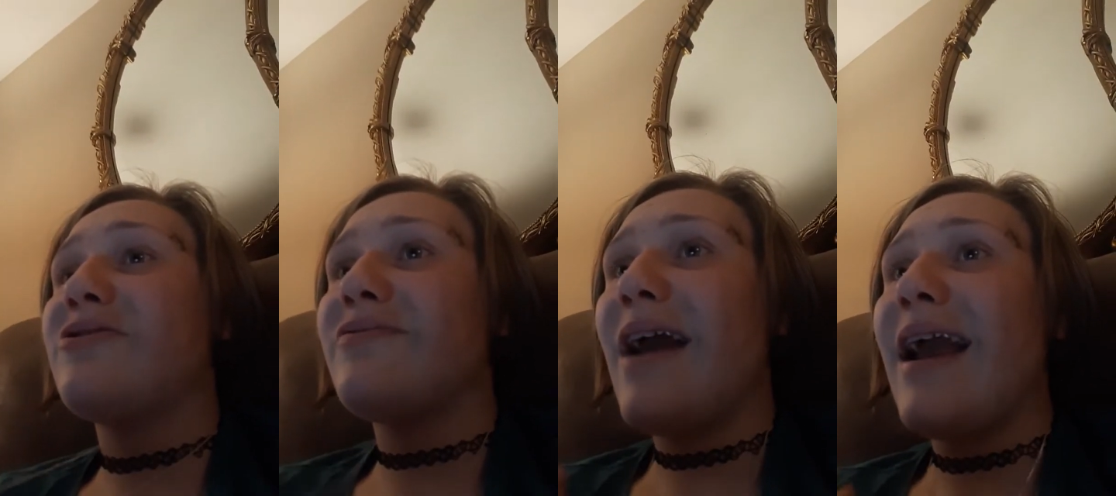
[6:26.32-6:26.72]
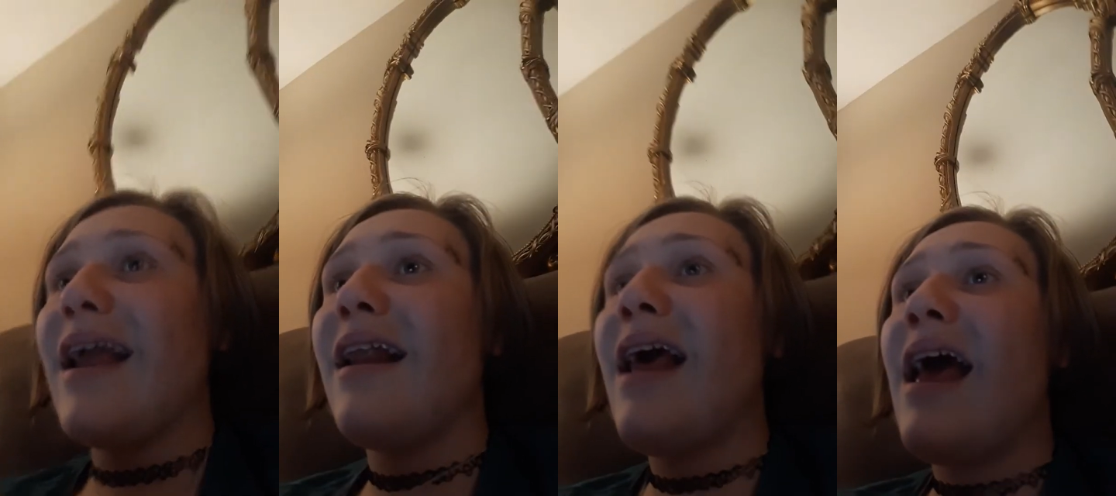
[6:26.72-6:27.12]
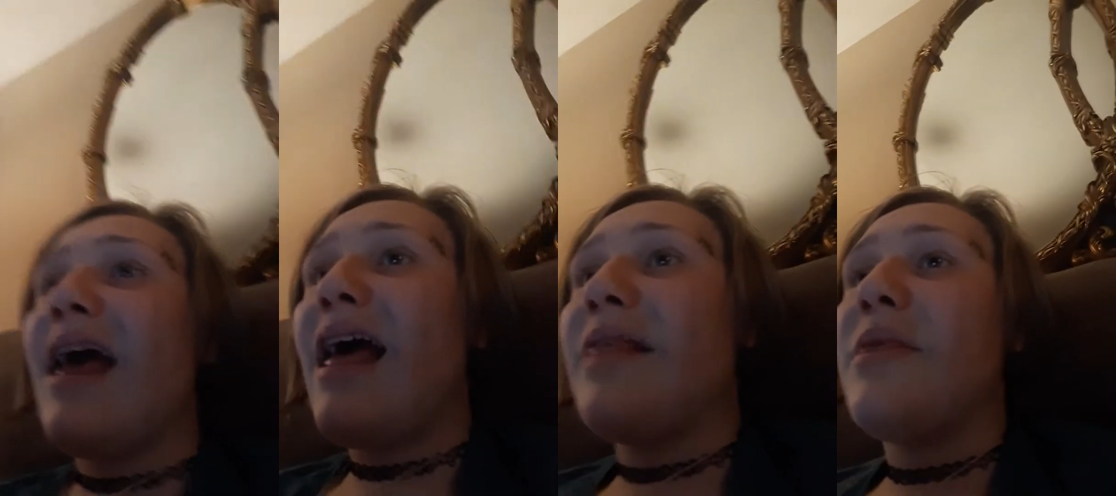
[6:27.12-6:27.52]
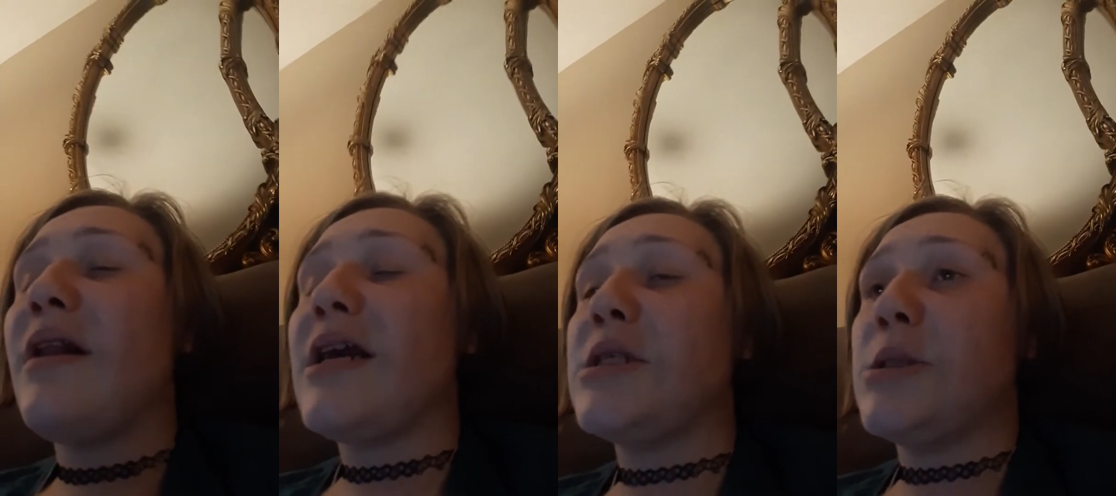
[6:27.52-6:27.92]
grade, and
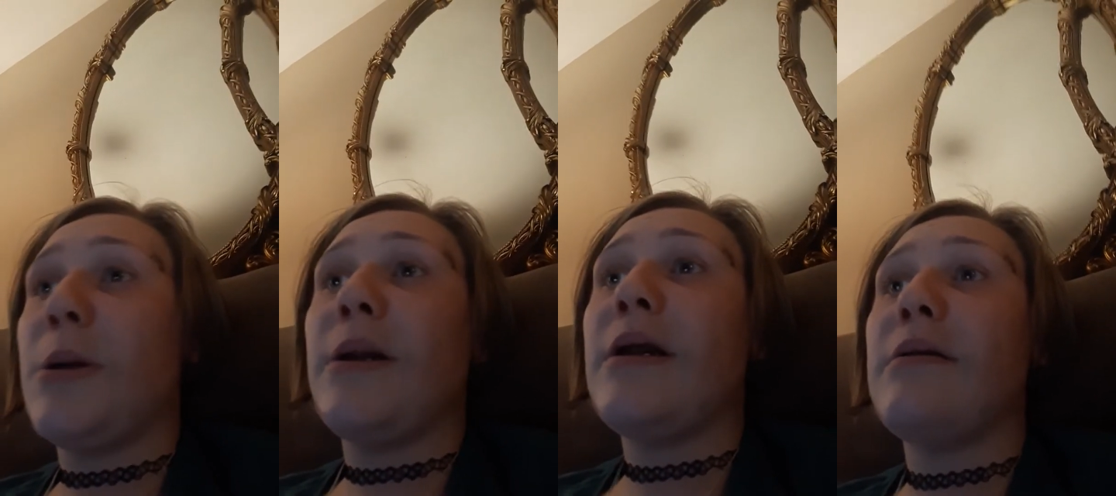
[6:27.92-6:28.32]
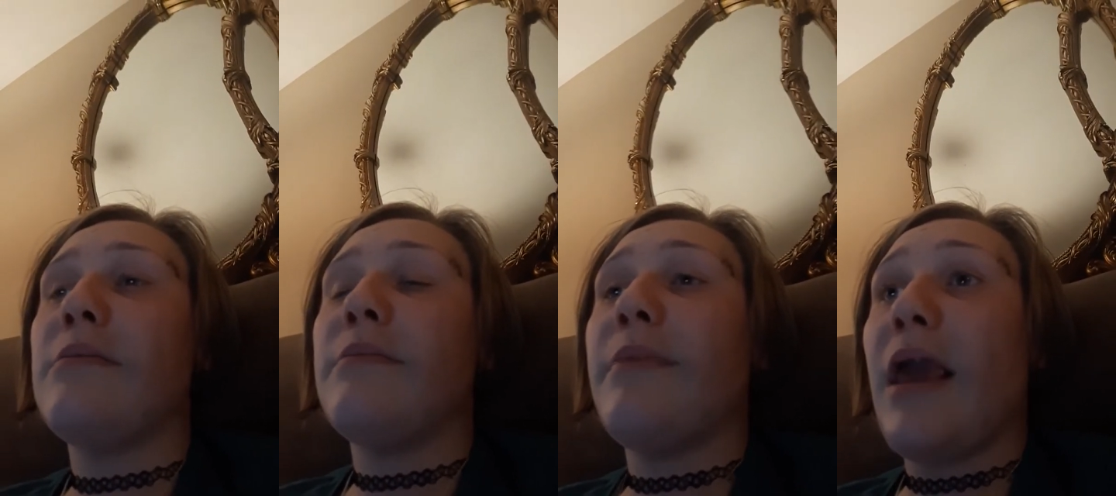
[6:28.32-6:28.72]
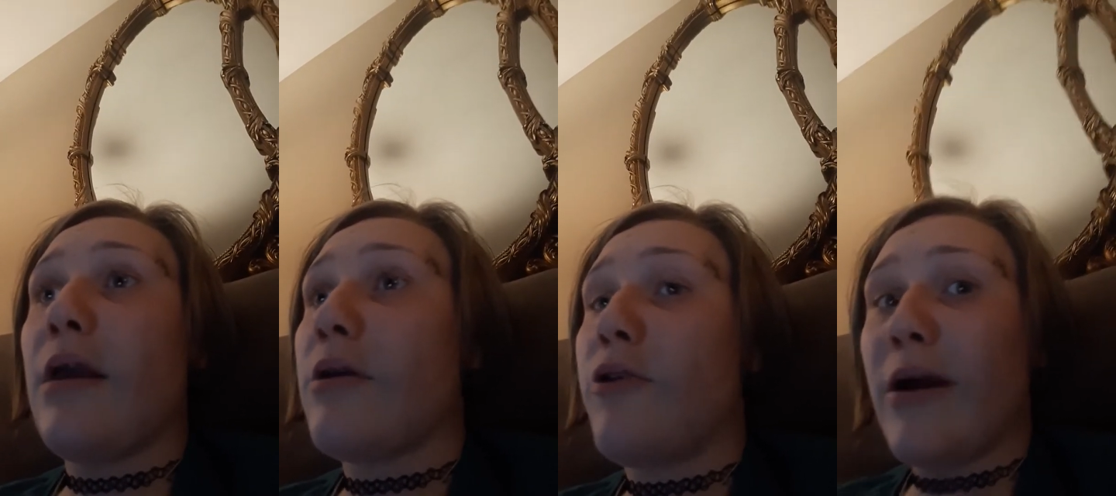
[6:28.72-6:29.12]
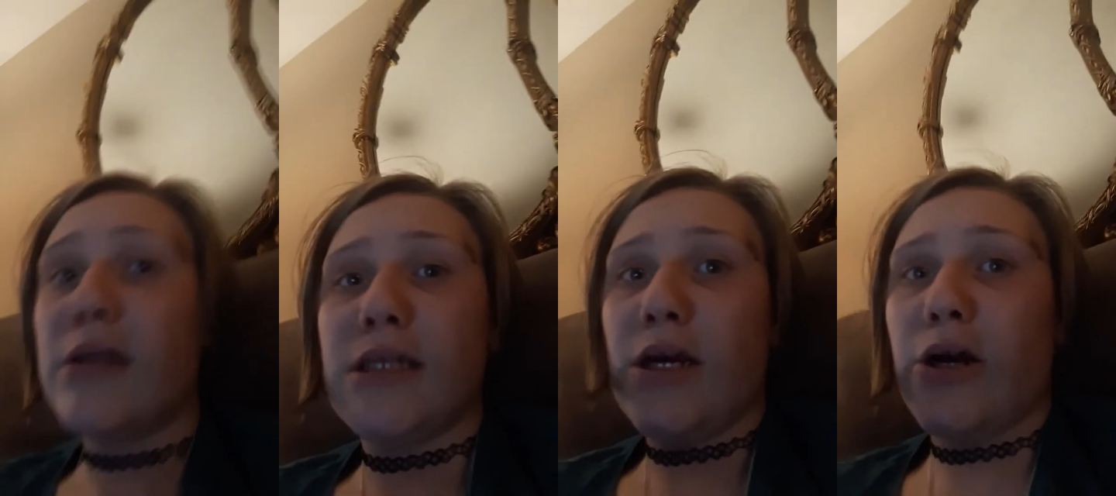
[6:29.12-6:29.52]
then I started being
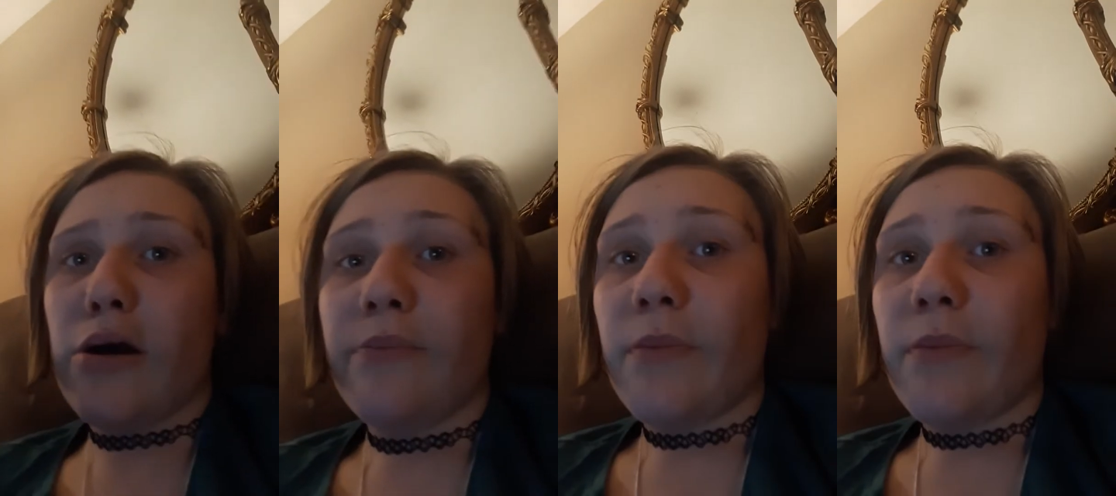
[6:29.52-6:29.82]
crazier.